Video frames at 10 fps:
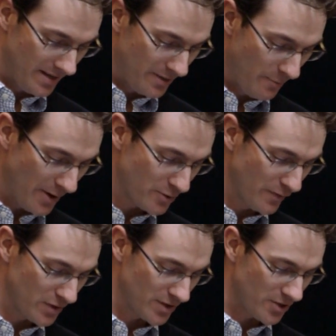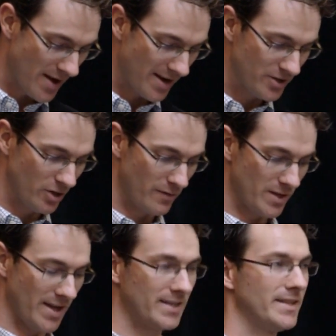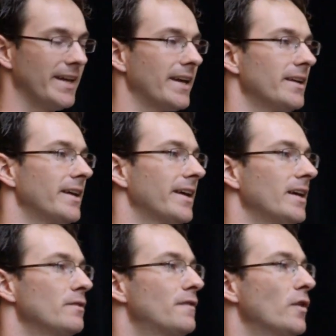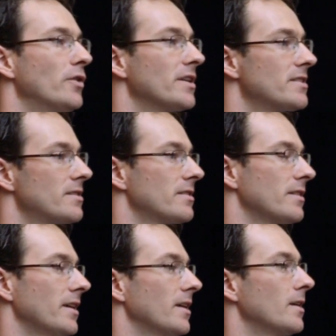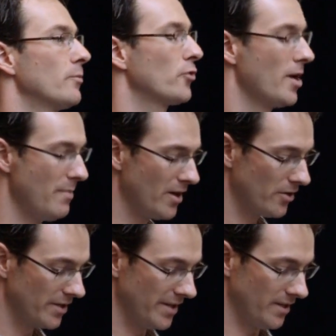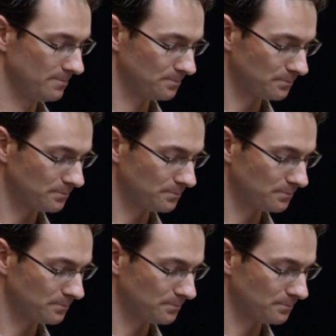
The marriage revision strategy over the last decade focused primarily